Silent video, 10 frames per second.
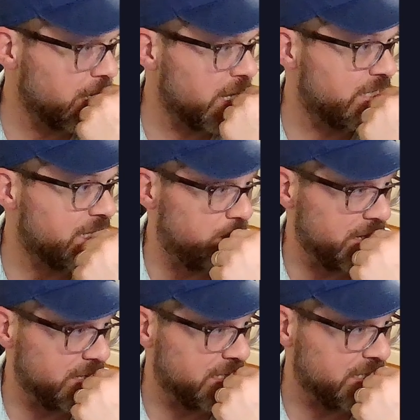A
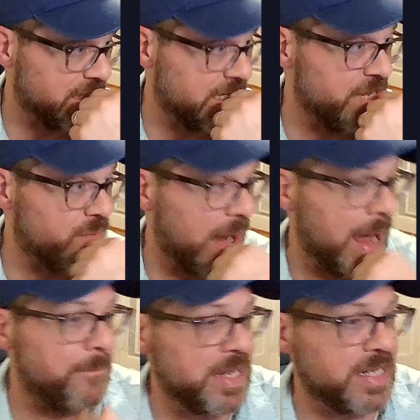BTC,
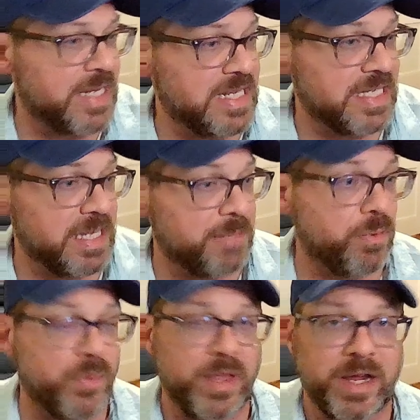wrap BTC
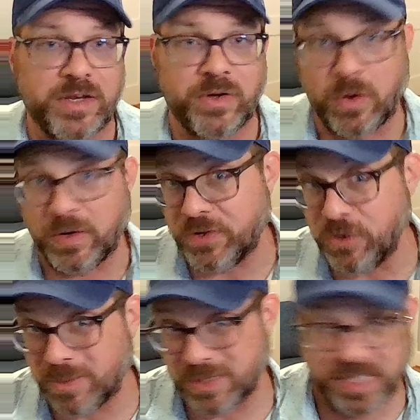pool that can earn
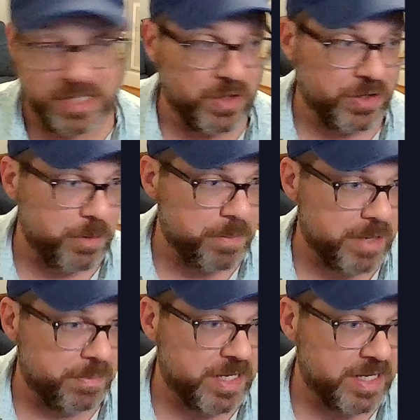2% on your
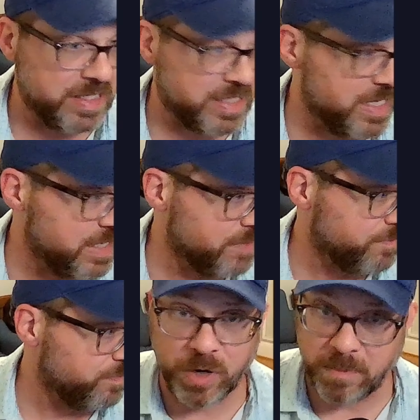BTC,
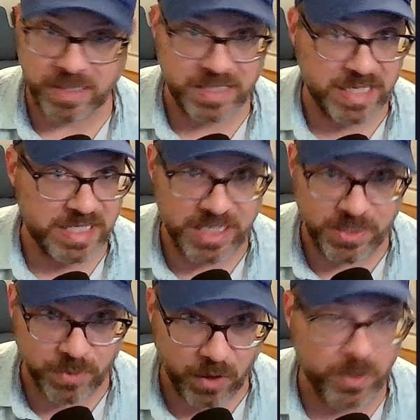pretty much
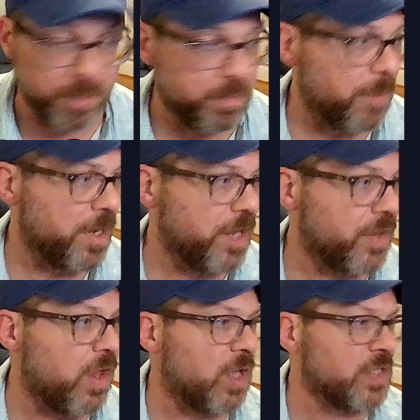zero impermanent
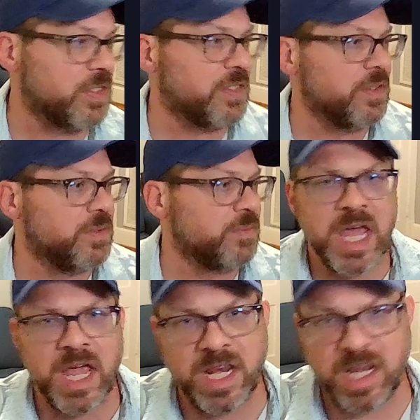loss.
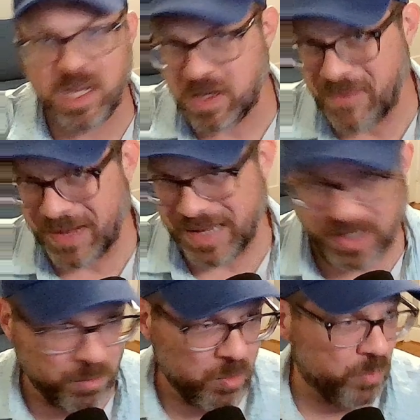And you want to get a
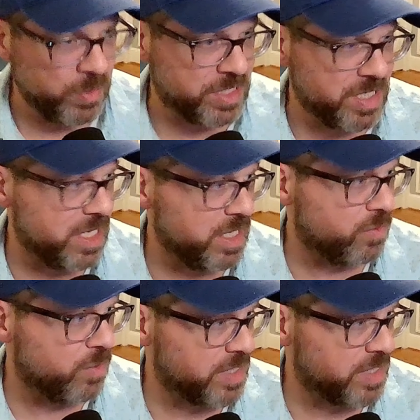little more risky,